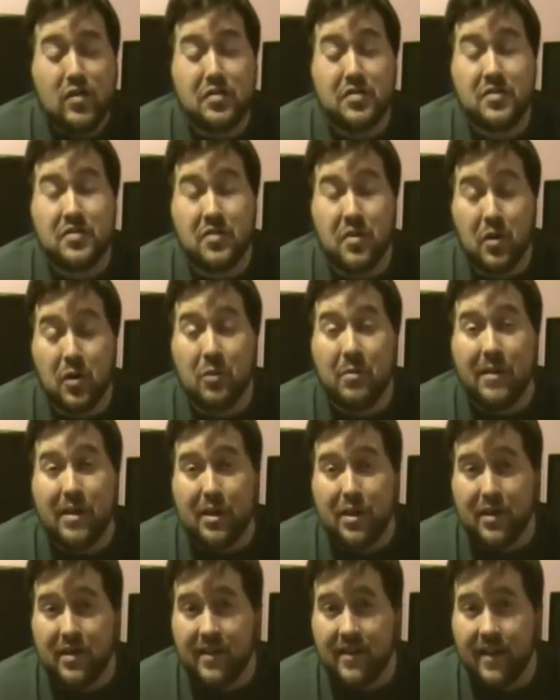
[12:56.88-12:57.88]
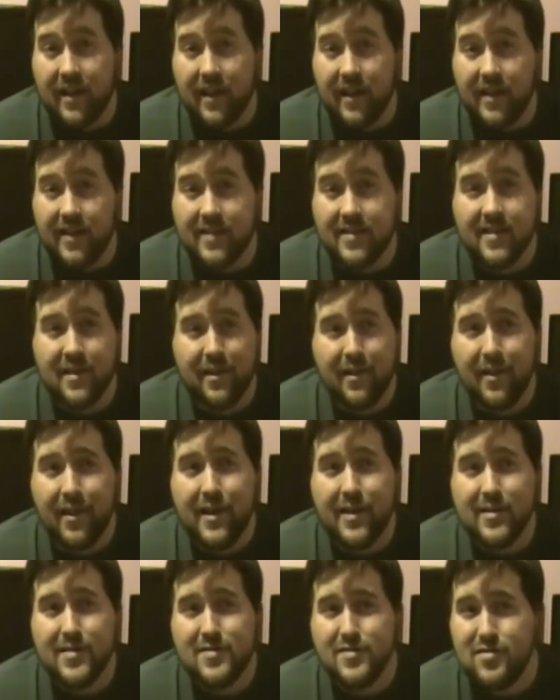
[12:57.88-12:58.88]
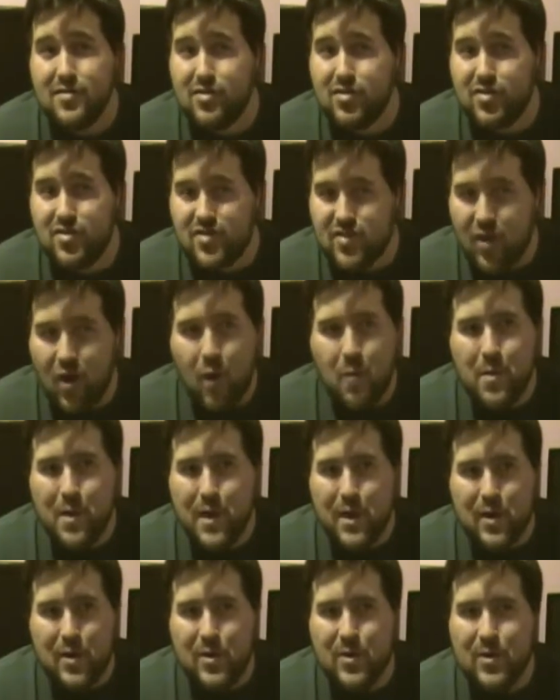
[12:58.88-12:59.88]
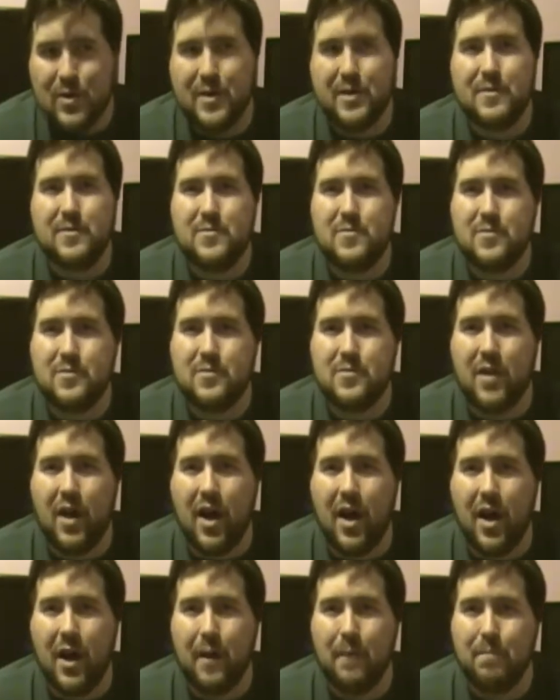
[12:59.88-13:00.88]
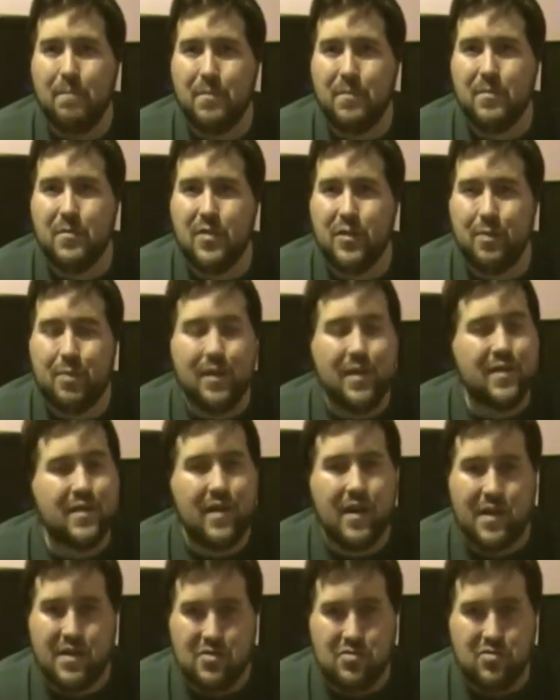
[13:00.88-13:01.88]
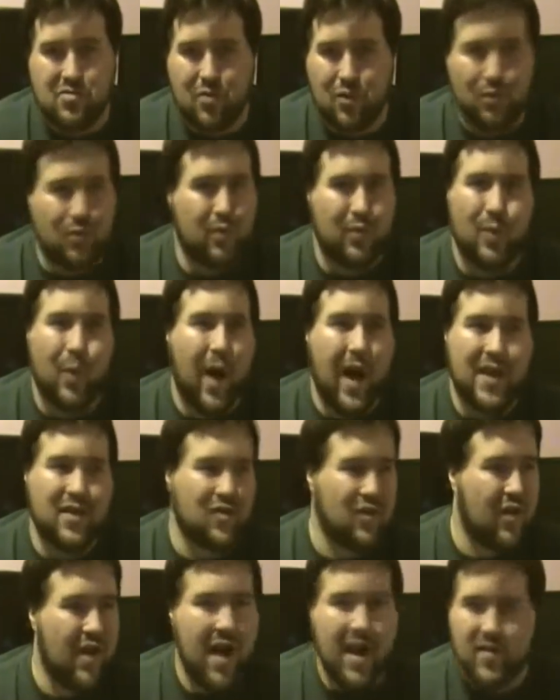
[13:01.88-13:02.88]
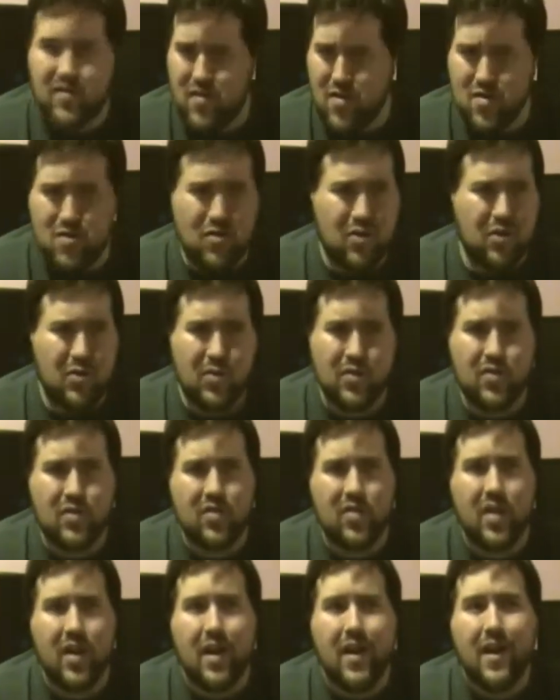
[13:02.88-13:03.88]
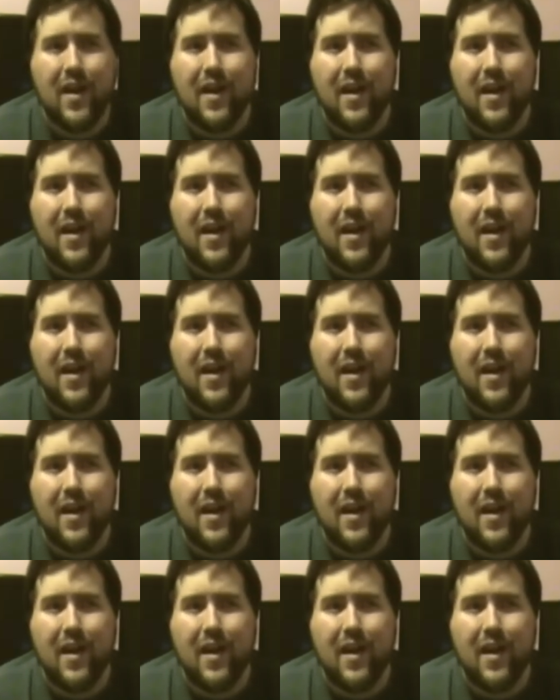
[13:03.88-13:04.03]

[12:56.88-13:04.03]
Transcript: so many good lines, so many good split-second wisecracks and jokes.